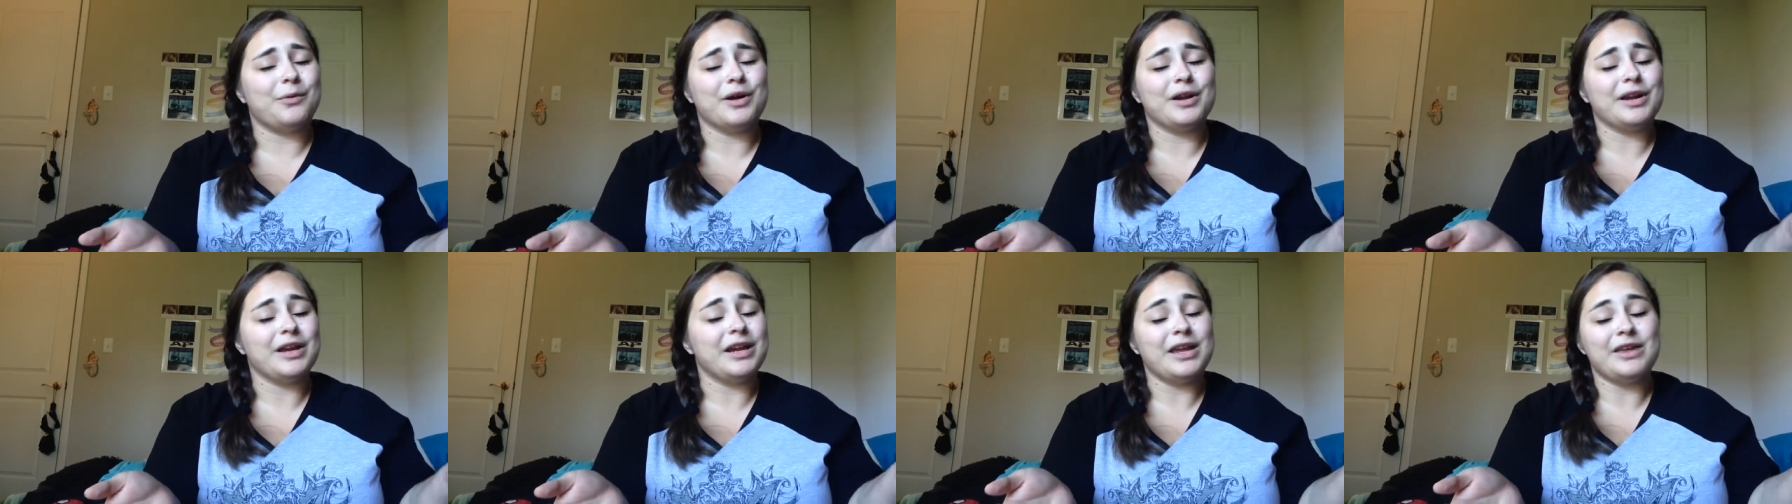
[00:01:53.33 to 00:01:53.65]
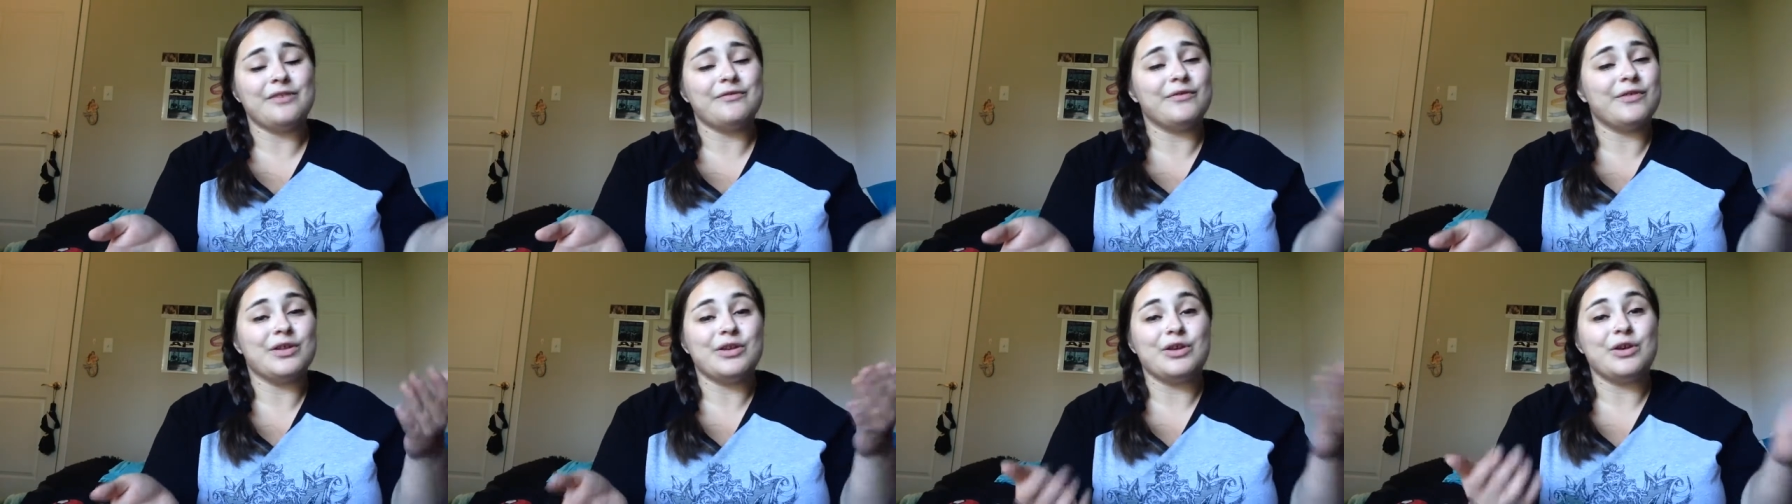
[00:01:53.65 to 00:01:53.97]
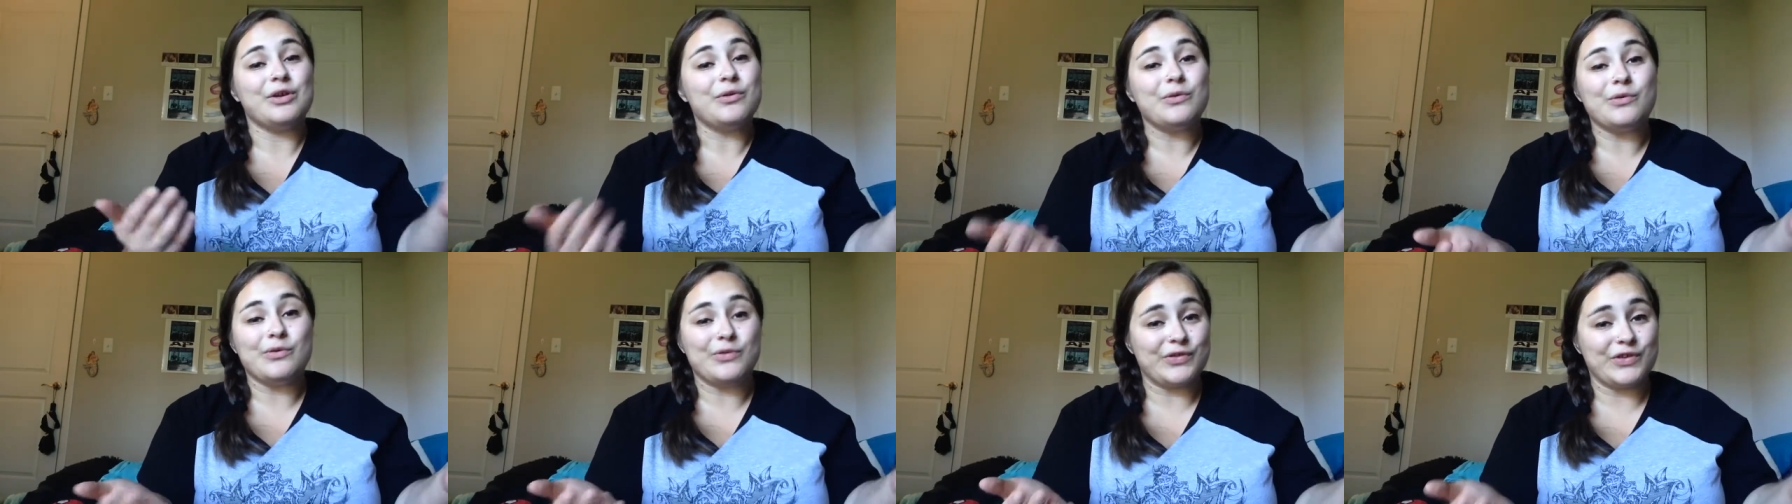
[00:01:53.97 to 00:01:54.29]
want to even
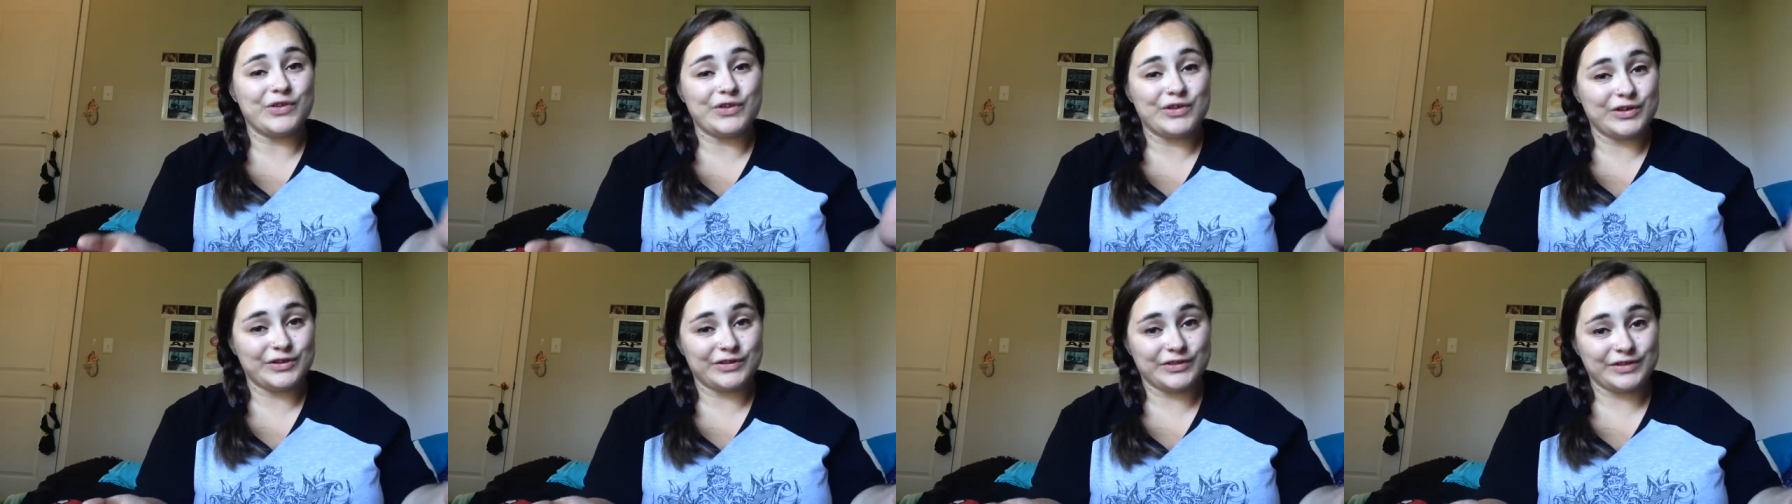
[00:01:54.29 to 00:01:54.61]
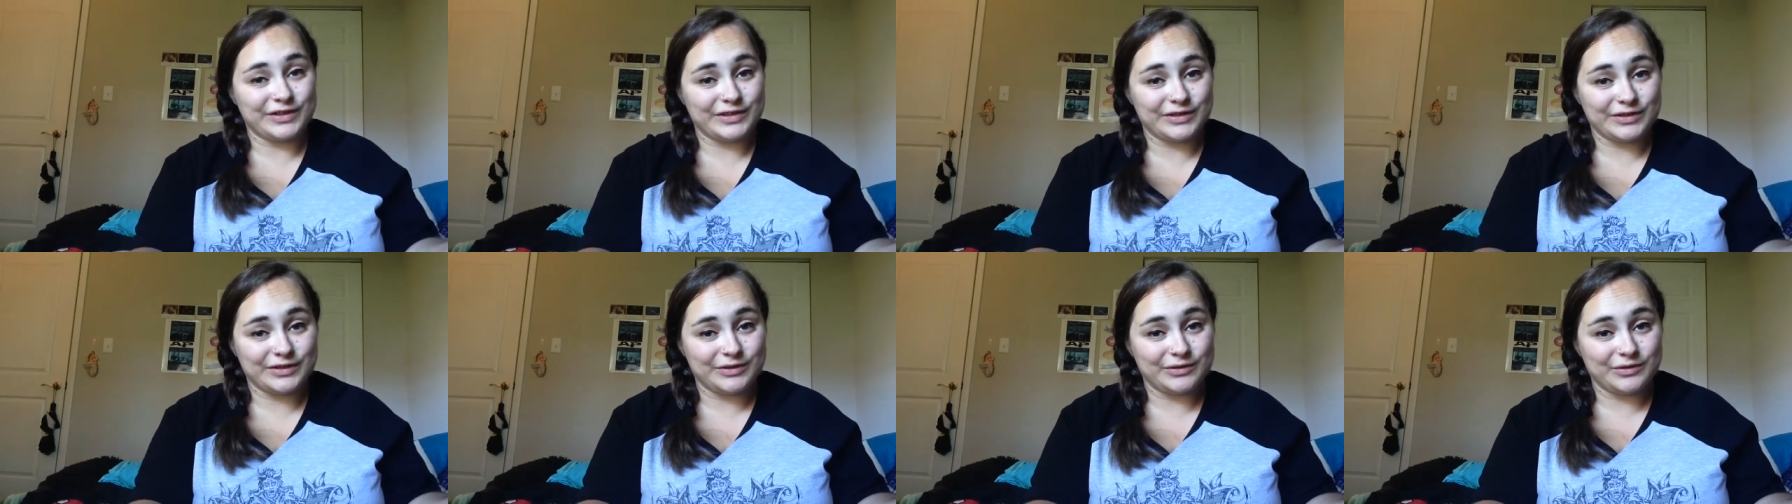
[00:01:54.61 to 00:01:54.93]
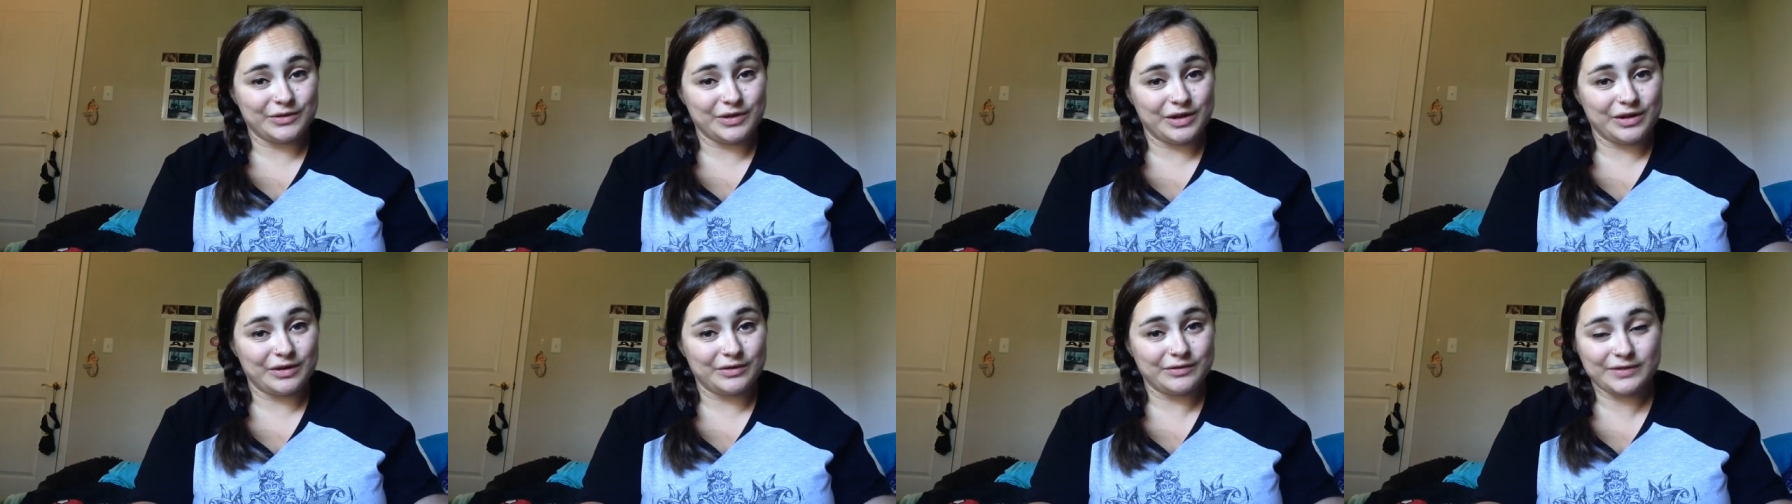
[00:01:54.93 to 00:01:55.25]
use the Disney
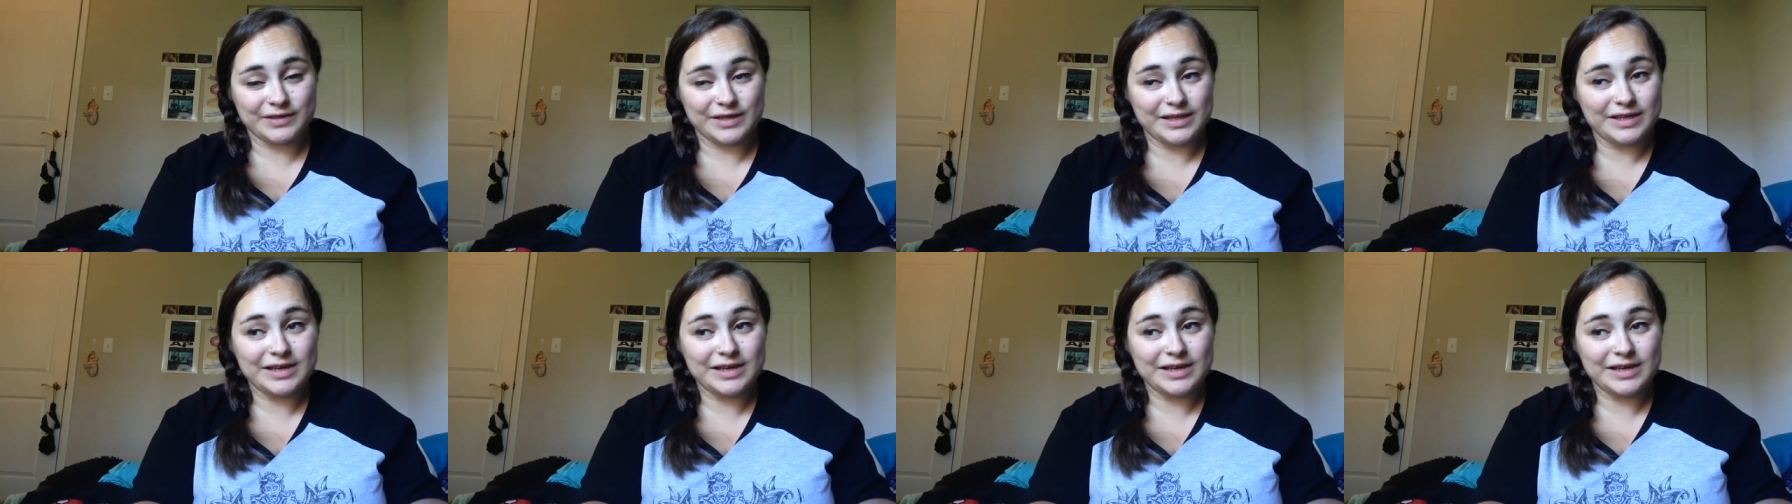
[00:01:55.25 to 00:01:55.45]
studios?